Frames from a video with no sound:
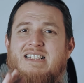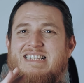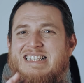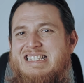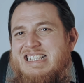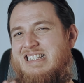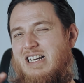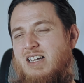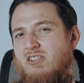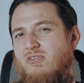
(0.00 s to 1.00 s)
this is
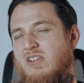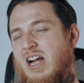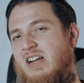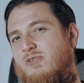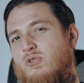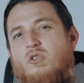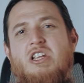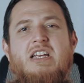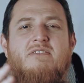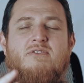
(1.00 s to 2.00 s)
kind of light
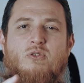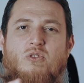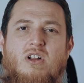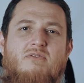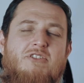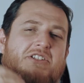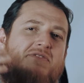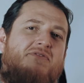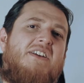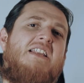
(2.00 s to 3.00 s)
fruity and floral, which
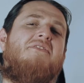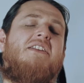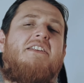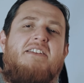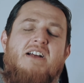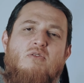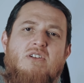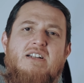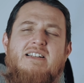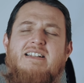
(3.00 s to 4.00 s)
is very
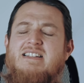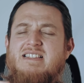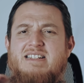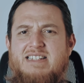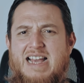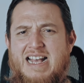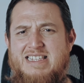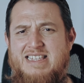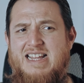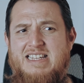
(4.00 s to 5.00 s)
rounded. It doesn't
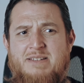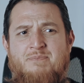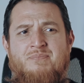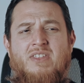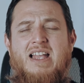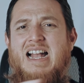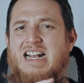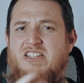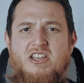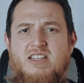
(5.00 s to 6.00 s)
has any
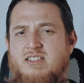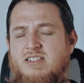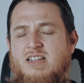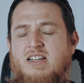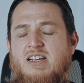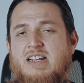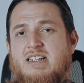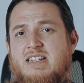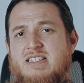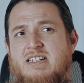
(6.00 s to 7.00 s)
edges,
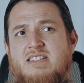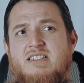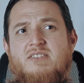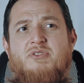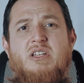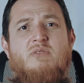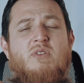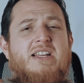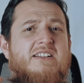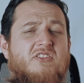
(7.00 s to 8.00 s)
it doesn't feel
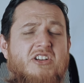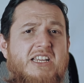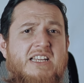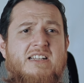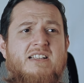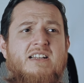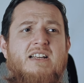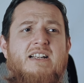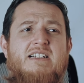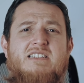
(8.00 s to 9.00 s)
very green.
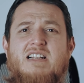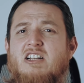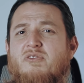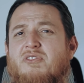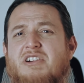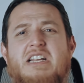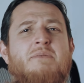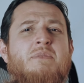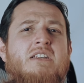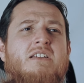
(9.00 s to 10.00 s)
It's kind of
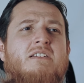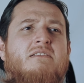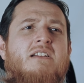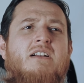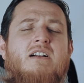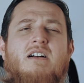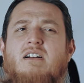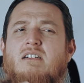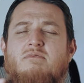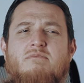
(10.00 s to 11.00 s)
creamy,
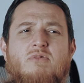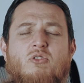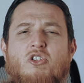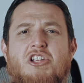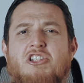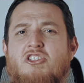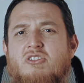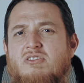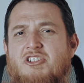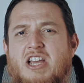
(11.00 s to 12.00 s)

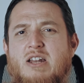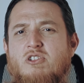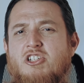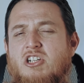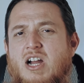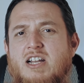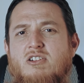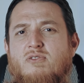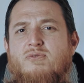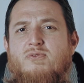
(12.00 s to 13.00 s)
orange, yellowish kind of